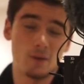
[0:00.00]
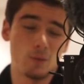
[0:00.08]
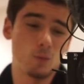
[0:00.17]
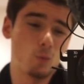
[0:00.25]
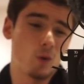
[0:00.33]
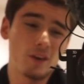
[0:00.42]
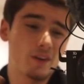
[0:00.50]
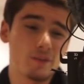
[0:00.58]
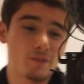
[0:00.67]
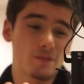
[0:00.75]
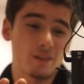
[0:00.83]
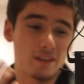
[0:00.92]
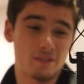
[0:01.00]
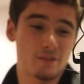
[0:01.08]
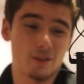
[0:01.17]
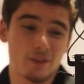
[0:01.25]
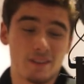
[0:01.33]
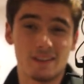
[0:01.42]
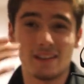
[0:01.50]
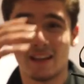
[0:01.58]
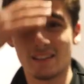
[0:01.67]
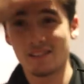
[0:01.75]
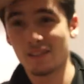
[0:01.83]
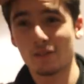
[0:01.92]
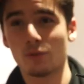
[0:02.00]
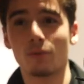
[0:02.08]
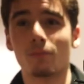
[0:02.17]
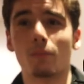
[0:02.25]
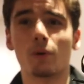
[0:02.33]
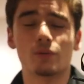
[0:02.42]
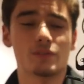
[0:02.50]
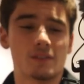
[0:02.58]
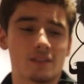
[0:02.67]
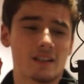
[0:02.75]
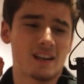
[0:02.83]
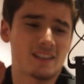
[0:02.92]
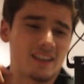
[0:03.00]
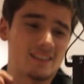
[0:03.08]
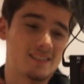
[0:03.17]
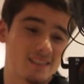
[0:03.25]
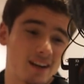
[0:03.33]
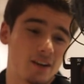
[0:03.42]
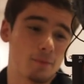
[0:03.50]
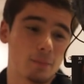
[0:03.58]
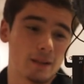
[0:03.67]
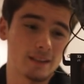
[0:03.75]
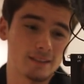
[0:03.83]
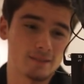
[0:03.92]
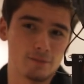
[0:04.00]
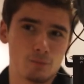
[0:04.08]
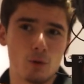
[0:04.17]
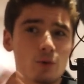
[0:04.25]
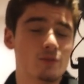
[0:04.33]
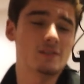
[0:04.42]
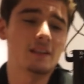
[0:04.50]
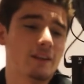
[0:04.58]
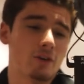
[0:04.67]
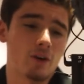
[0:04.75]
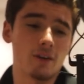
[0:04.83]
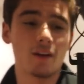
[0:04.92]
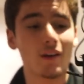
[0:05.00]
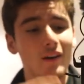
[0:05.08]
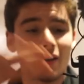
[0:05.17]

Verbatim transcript: one of, if not the nicest or most kind of like desired place roads to live on.